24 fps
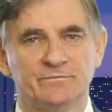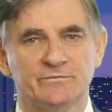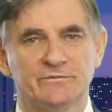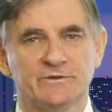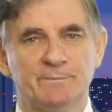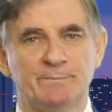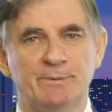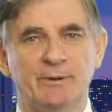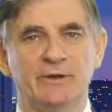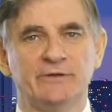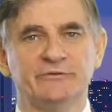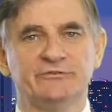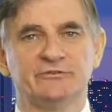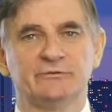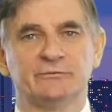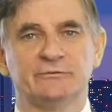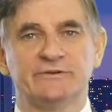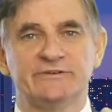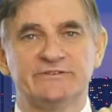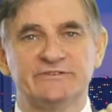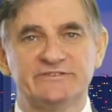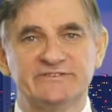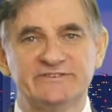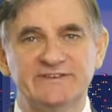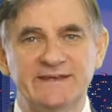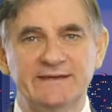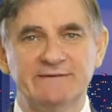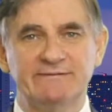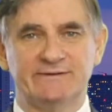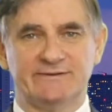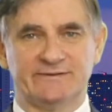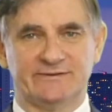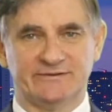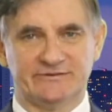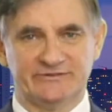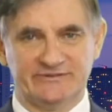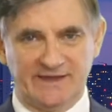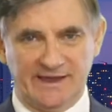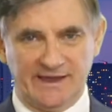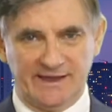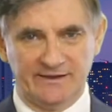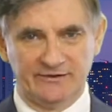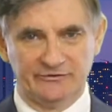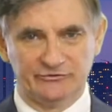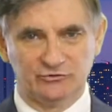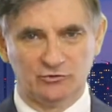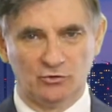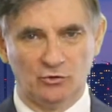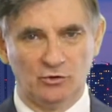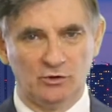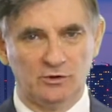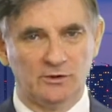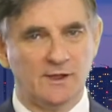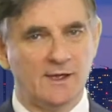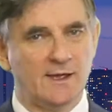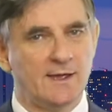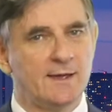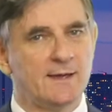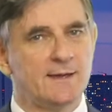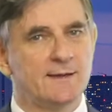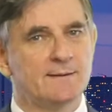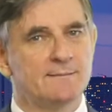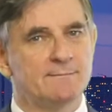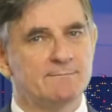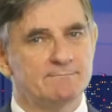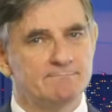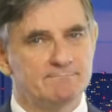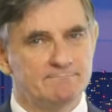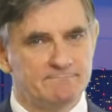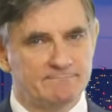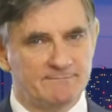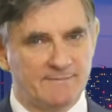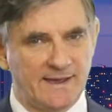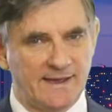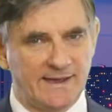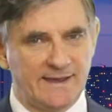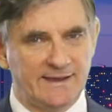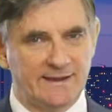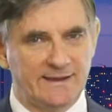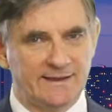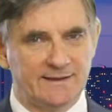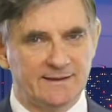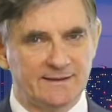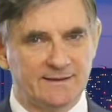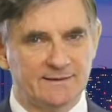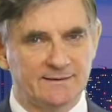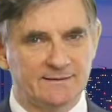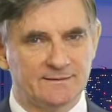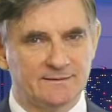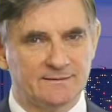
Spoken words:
The person receiving the sales call may